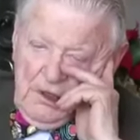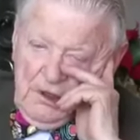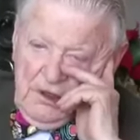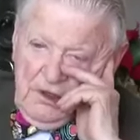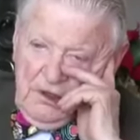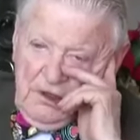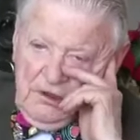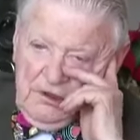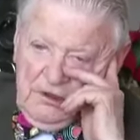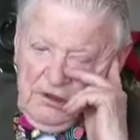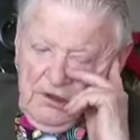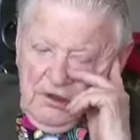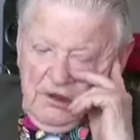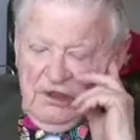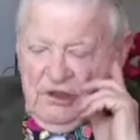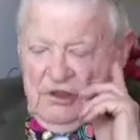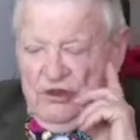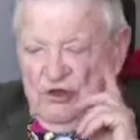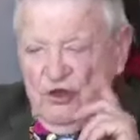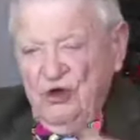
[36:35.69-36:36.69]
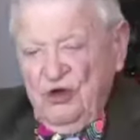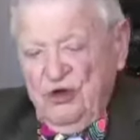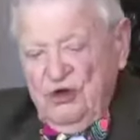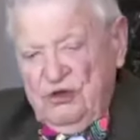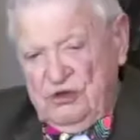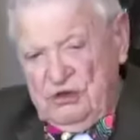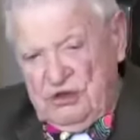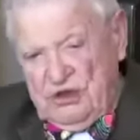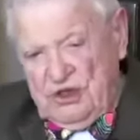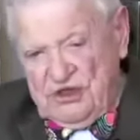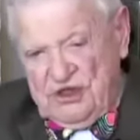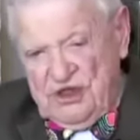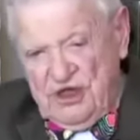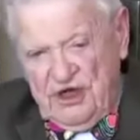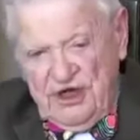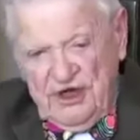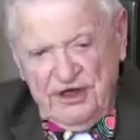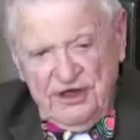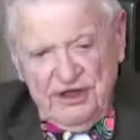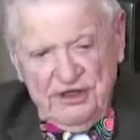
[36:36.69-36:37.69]
Yeah, no, not
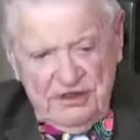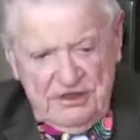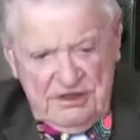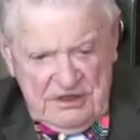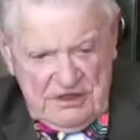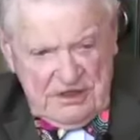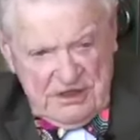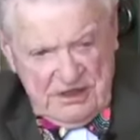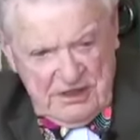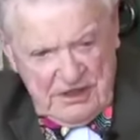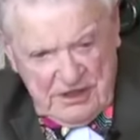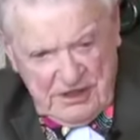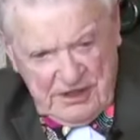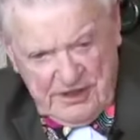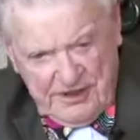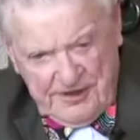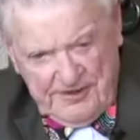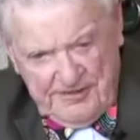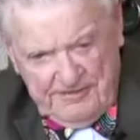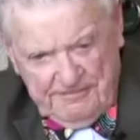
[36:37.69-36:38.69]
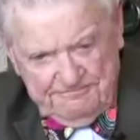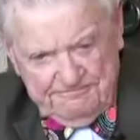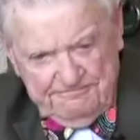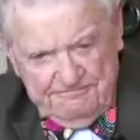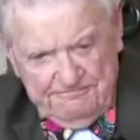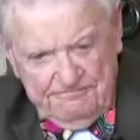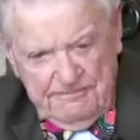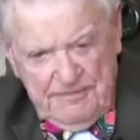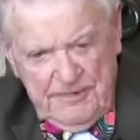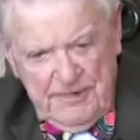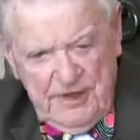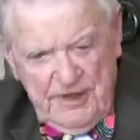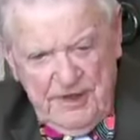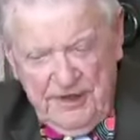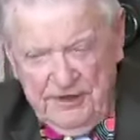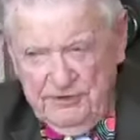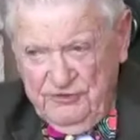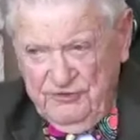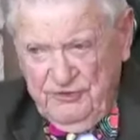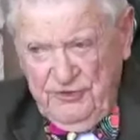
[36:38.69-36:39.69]
tired, um,
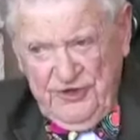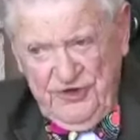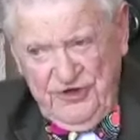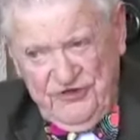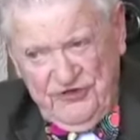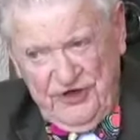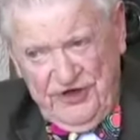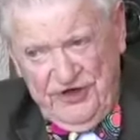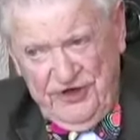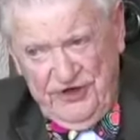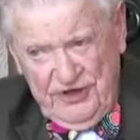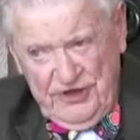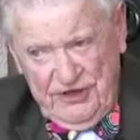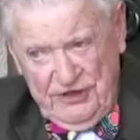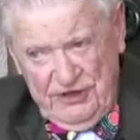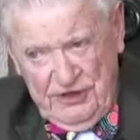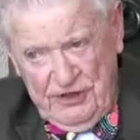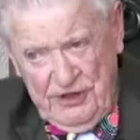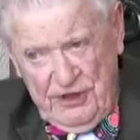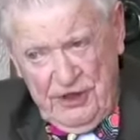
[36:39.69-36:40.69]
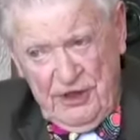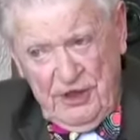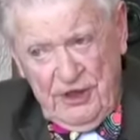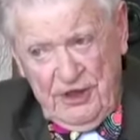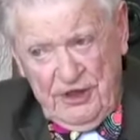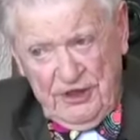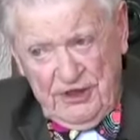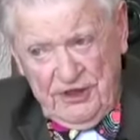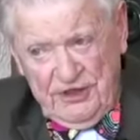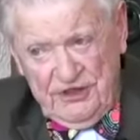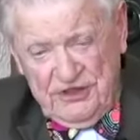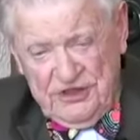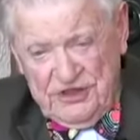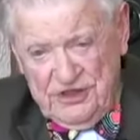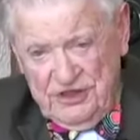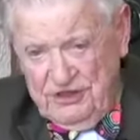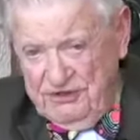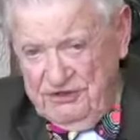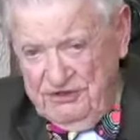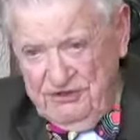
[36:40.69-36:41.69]
and it was very exciting. I got to
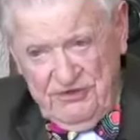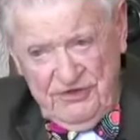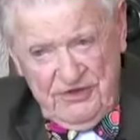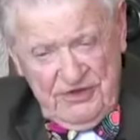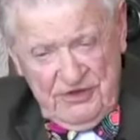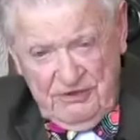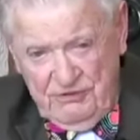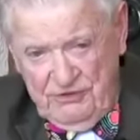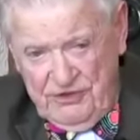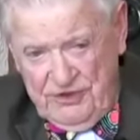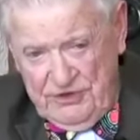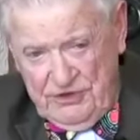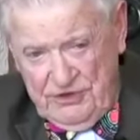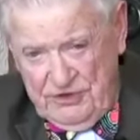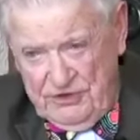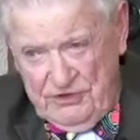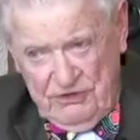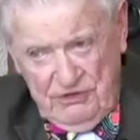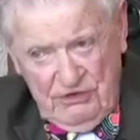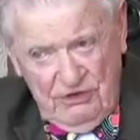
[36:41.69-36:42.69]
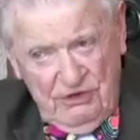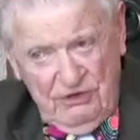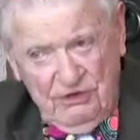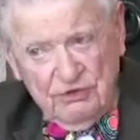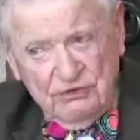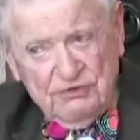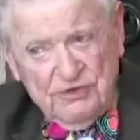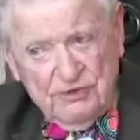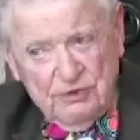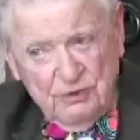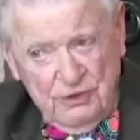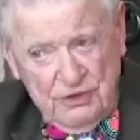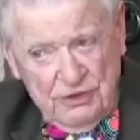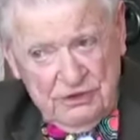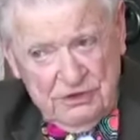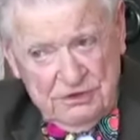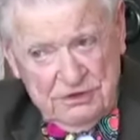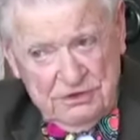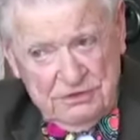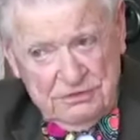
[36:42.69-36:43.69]
see everything that went on all over the
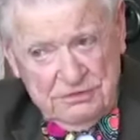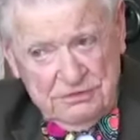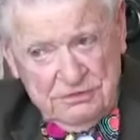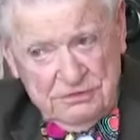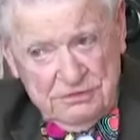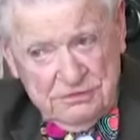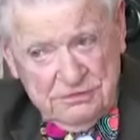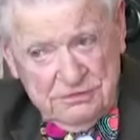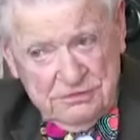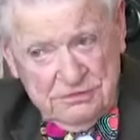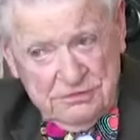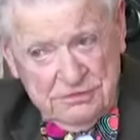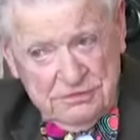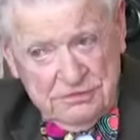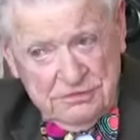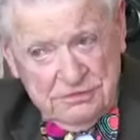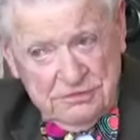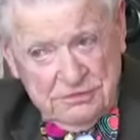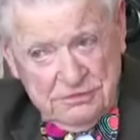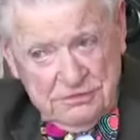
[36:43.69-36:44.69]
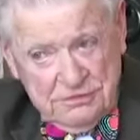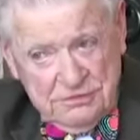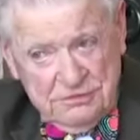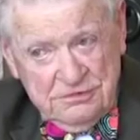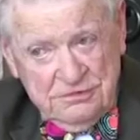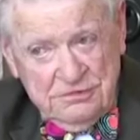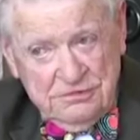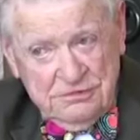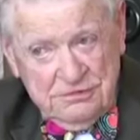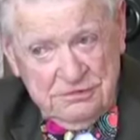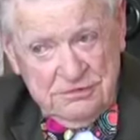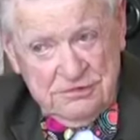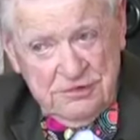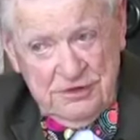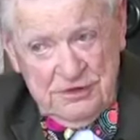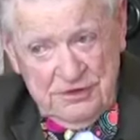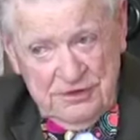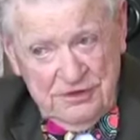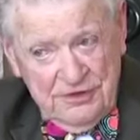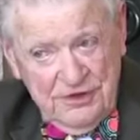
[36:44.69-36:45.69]
world. Wow.
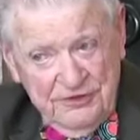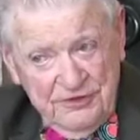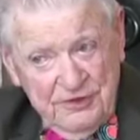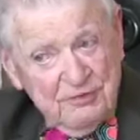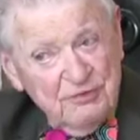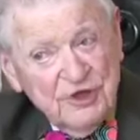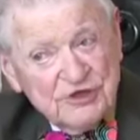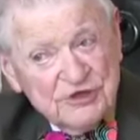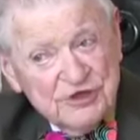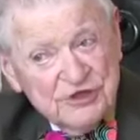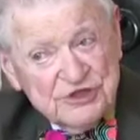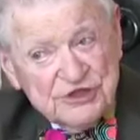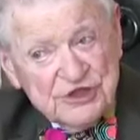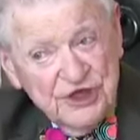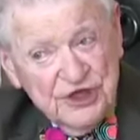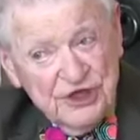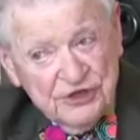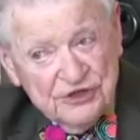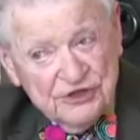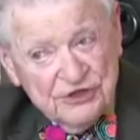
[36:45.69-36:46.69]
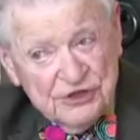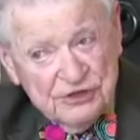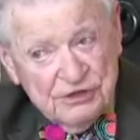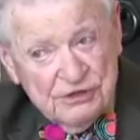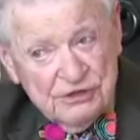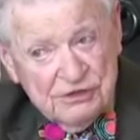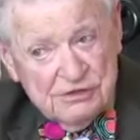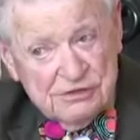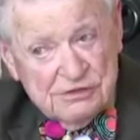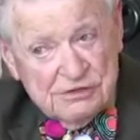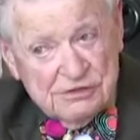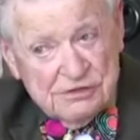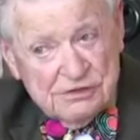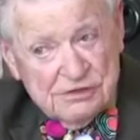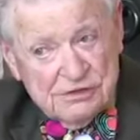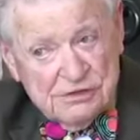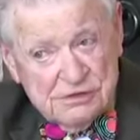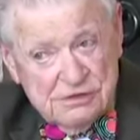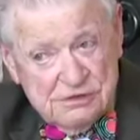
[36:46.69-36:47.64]
Nothing much has changed. Yeah.